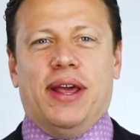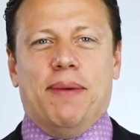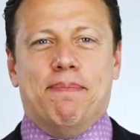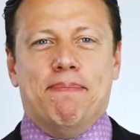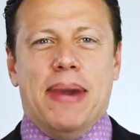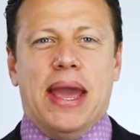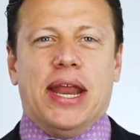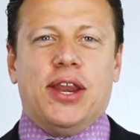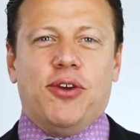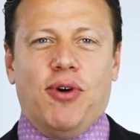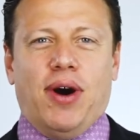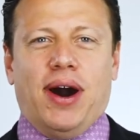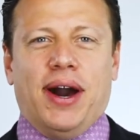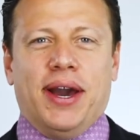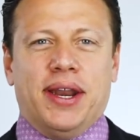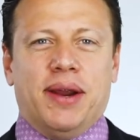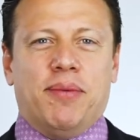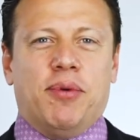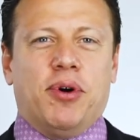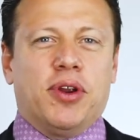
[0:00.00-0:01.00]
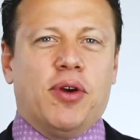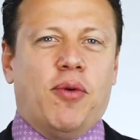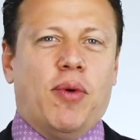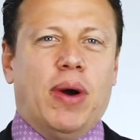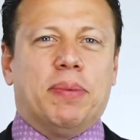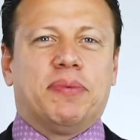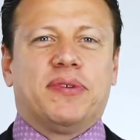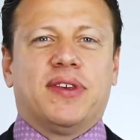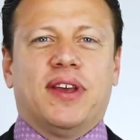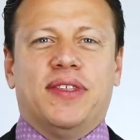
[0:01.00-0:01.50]
A menu item on your
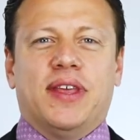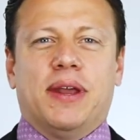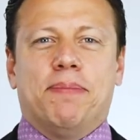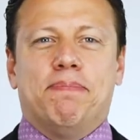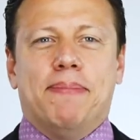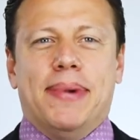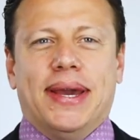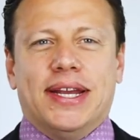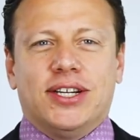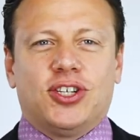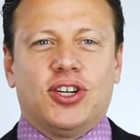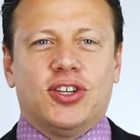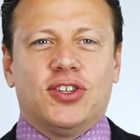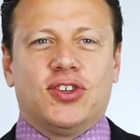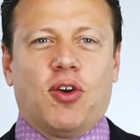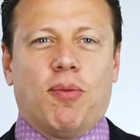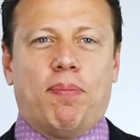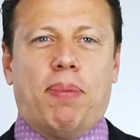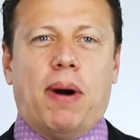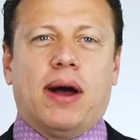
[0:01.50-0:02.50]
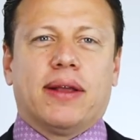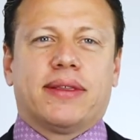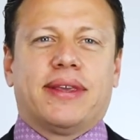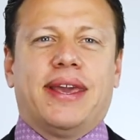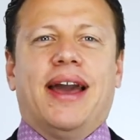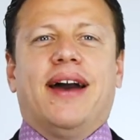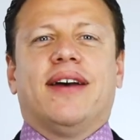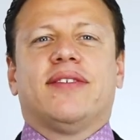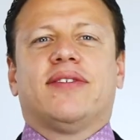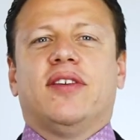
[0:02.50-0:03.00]
website that mentions your
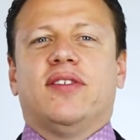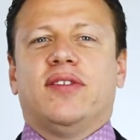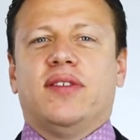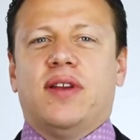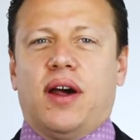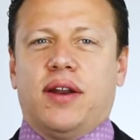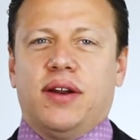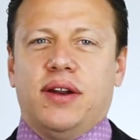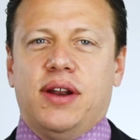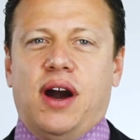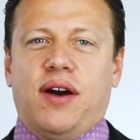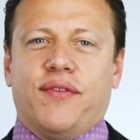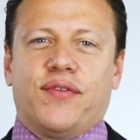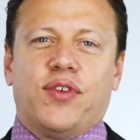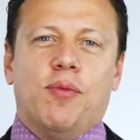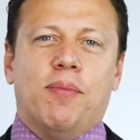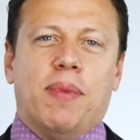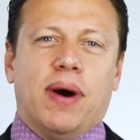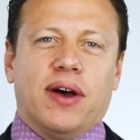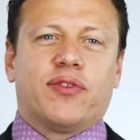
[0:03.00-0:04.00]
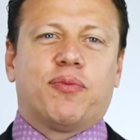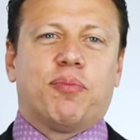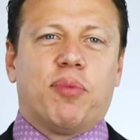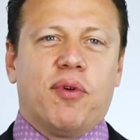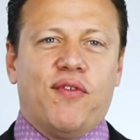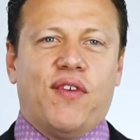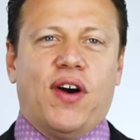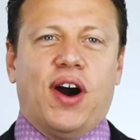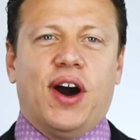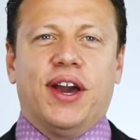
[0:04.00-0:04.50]
podcast is not enough. You must
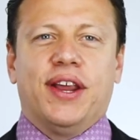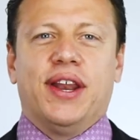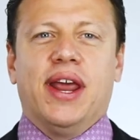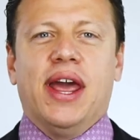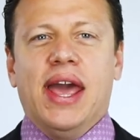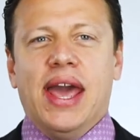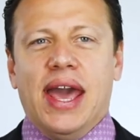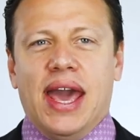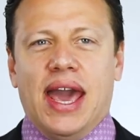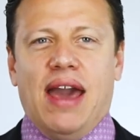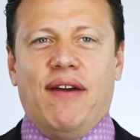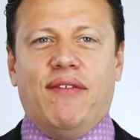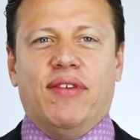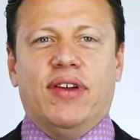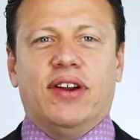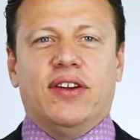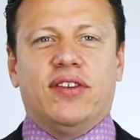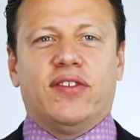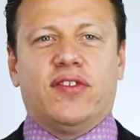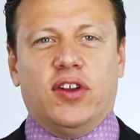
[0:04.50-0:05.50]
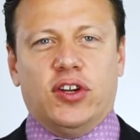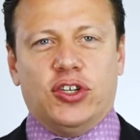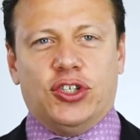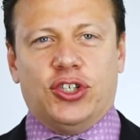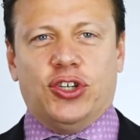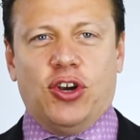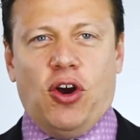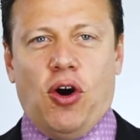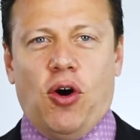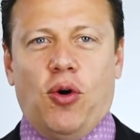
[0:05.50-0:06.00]
provide evidence that
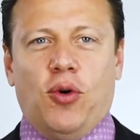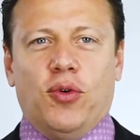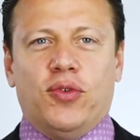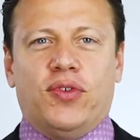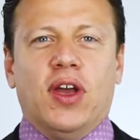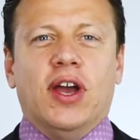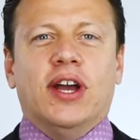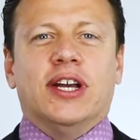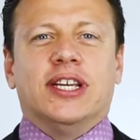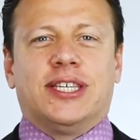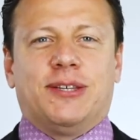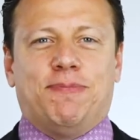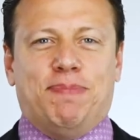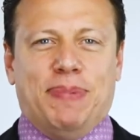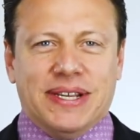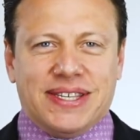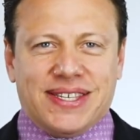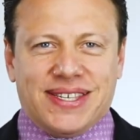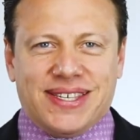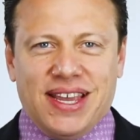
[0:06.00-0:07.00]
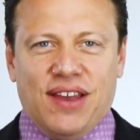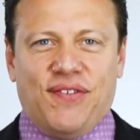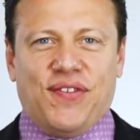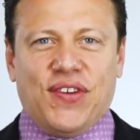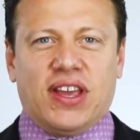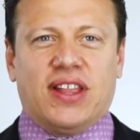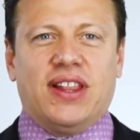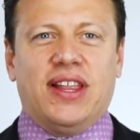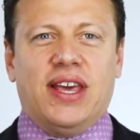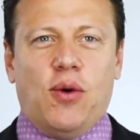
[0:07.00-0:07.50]
shows
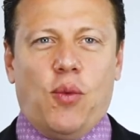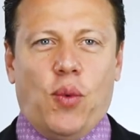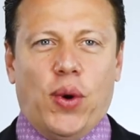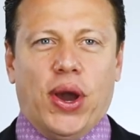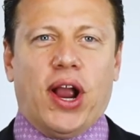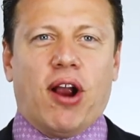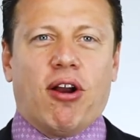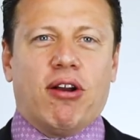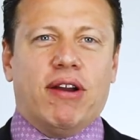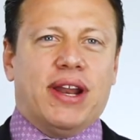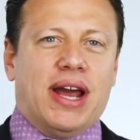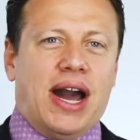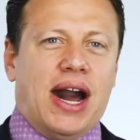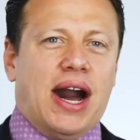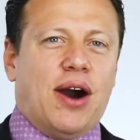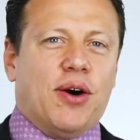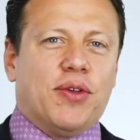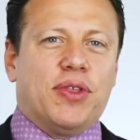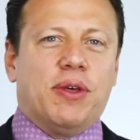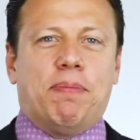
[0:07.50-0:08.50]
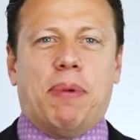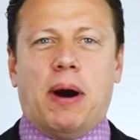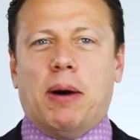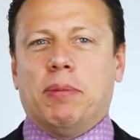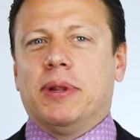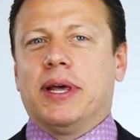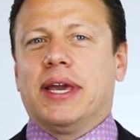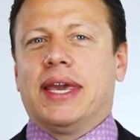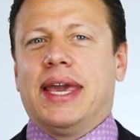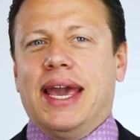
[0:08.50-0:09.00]
specifically where and how the
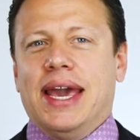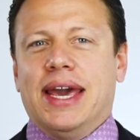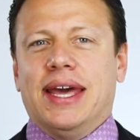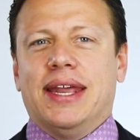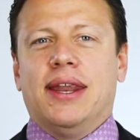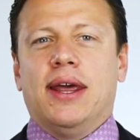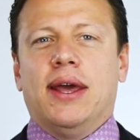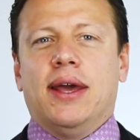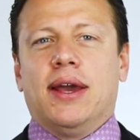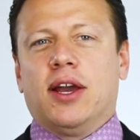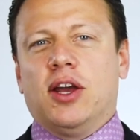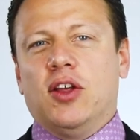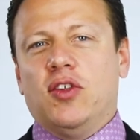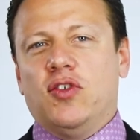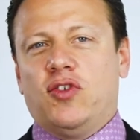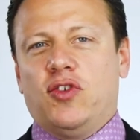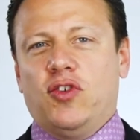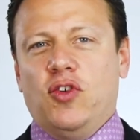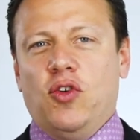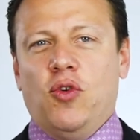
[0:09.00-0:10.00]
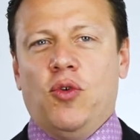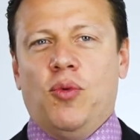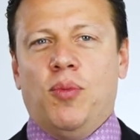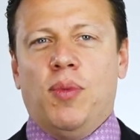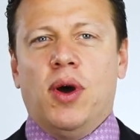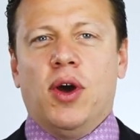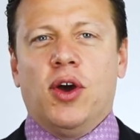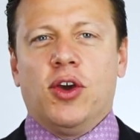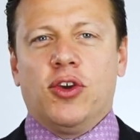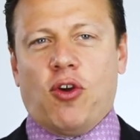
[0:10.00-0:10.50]
public can consume
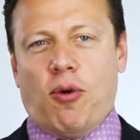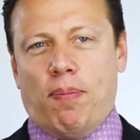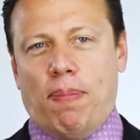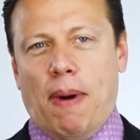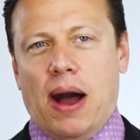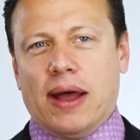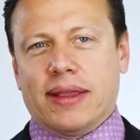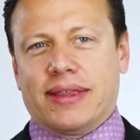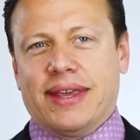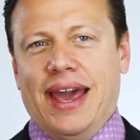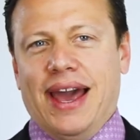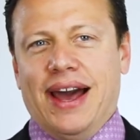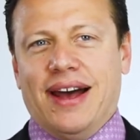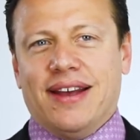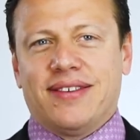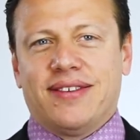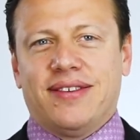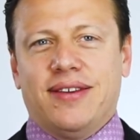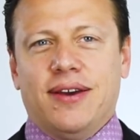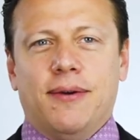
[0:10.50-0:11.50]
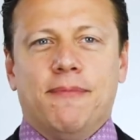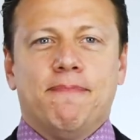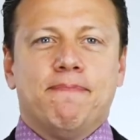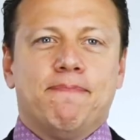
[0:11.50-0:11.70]
your podcast.